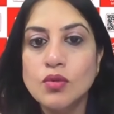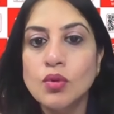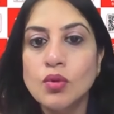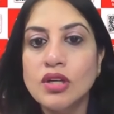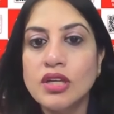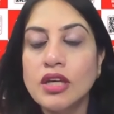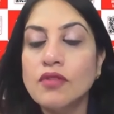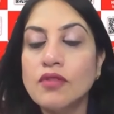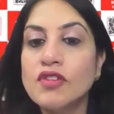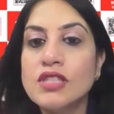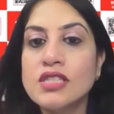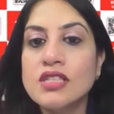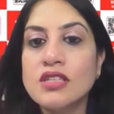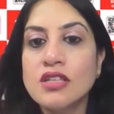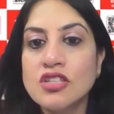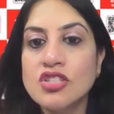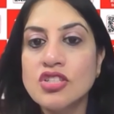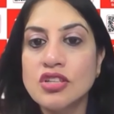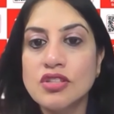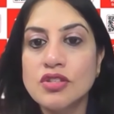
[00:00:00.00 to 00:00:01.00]
working with
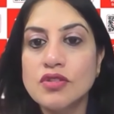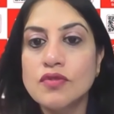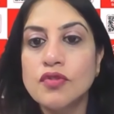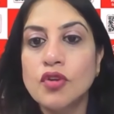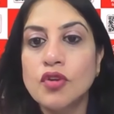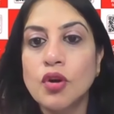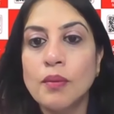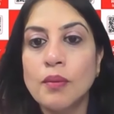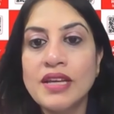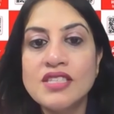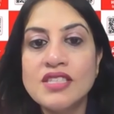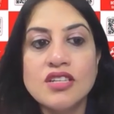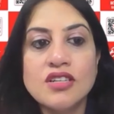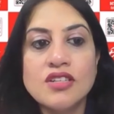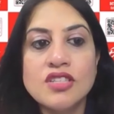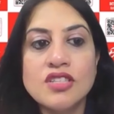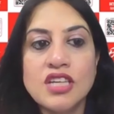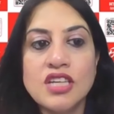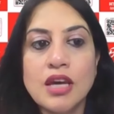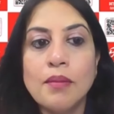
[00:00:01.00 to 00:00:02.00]
surgeons from
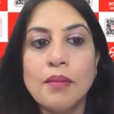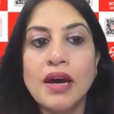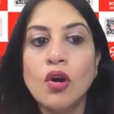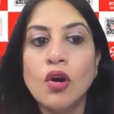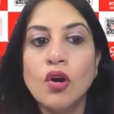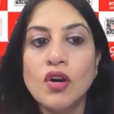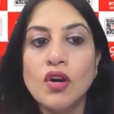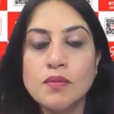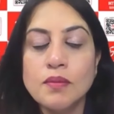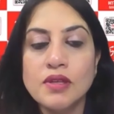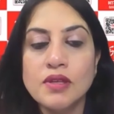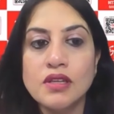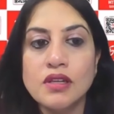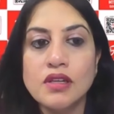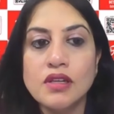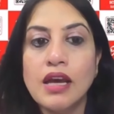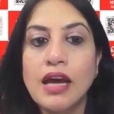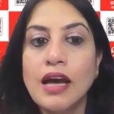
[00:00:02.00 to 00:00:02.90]
Aster CMI Hospital,